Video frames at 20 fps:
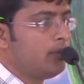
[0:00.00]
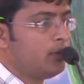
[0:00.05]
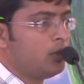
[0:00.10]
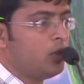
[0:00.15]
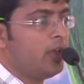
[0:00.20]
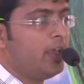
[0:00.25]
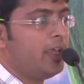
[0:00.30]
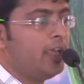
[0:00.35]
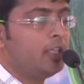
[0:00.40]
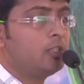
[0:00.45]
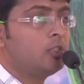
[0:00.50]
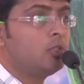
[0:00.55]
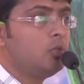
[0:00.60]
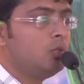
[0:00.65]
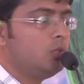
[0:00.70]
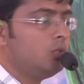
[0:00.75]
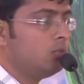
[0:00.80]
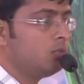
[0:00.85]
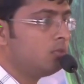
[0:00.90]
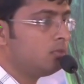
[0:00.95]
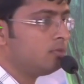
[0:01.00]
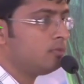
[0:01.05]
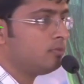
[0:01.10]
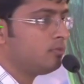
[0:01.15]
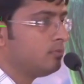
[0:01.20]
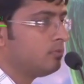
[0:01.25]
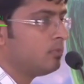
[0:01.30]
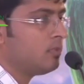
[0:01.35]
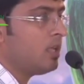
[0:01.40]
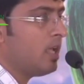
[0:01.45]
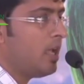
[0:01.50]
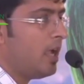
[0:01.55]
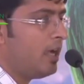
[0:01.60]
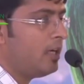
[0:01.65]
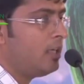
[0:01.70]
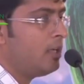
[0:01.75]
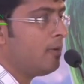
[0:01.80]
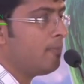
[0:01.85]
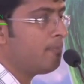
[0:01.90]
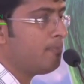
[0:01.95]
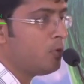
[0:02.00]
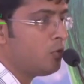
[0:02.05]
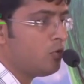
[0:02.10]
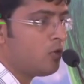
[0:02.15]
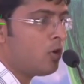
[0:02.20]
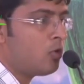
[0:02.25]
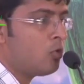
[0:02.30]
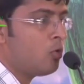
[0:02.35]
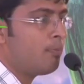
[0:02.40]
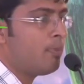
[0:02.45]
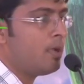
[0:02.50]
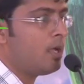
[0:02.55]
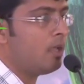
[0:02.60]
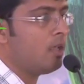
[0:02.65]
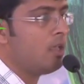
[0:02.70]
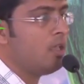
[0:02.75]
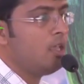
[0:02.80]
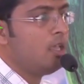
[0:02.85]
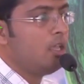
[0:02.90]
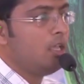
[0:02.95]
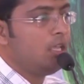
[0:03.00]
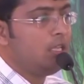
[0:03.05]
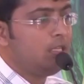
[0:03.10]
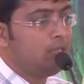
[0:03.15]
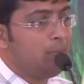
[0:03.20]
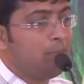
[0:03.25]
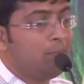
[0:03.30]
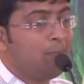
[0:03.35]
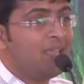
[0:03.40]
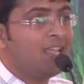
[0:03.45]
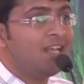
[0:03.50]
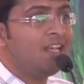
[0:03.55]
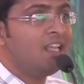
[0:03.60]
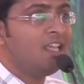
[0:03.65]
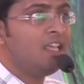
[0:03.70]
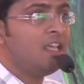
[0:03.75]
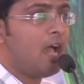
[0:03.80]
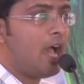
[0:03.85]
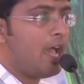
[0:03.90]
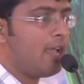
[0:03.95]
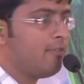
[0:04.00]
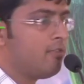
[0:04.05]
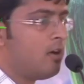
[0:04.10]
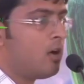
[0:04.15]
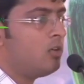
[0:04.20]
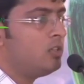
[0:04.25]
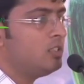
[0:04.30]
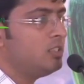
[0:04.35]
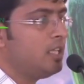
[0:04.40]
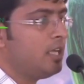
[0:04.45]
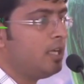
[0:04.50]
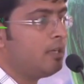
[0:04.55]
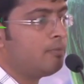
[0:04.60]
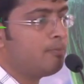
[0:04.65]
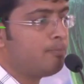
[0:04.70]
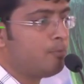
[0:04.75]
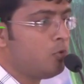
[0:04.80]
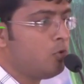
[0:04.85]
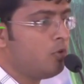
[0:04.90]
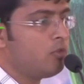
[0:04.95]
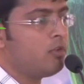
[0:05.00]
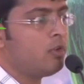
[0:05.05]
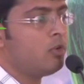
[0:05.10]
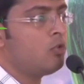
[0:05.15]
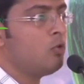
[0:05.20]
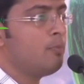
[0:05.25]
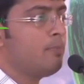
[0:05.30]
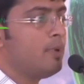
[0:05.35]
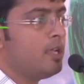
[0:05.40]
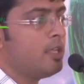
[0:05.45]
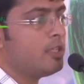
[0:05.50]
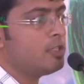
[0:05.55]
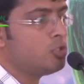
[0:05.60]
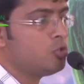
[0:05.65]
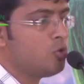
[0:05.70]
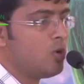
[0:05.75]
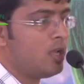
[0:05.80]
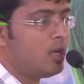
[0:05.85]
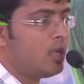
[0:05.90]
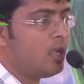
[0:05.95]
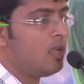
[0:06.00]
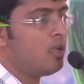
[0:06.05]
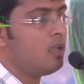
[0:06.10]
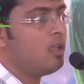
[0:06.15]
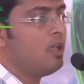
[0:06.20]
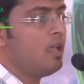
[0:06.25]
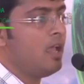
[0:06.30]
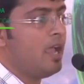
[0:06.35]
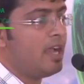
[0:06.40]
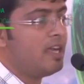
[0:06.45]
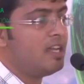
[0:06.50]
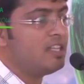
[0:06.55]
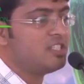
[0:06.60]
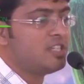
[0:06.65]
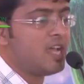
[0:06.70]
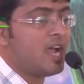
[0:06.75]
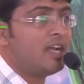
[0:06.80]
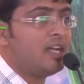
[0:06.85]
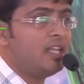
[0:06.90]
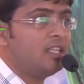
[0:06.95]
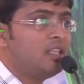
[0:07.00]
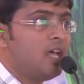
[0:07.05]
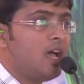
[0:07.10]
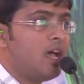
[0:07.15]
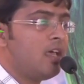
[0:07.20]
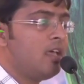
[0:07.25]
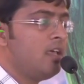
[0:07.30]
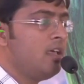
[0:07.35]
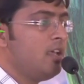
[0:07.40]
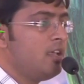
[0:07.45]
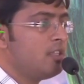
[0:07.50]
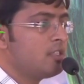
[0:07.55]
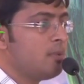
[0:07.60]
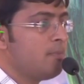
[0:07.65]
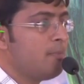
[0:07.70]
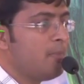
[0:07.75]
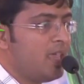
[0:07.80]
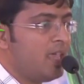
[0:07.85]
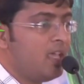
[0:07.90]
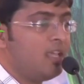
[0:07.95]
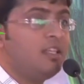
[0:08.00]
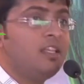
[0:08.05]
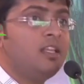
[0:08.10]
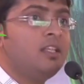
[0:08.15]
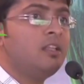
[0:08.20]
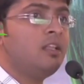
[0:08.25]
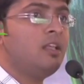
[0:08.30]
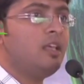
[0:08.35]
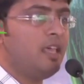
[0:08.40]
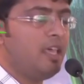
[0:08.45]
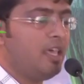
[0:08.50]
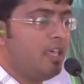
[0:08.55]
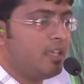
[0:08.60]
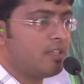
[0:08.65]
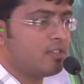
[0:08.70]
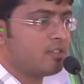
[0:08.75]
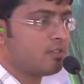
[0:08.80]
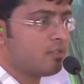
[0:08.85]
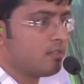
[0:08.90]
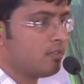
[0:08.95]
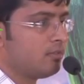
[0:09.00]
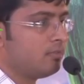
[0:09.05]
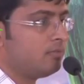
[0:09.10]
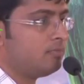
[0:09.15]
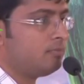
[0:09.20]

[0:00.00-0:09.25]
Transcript: Come to the Hetu and Purva Rupa. In mainly I found that Purva Rupa, Jwara and Jadita is a main in AS.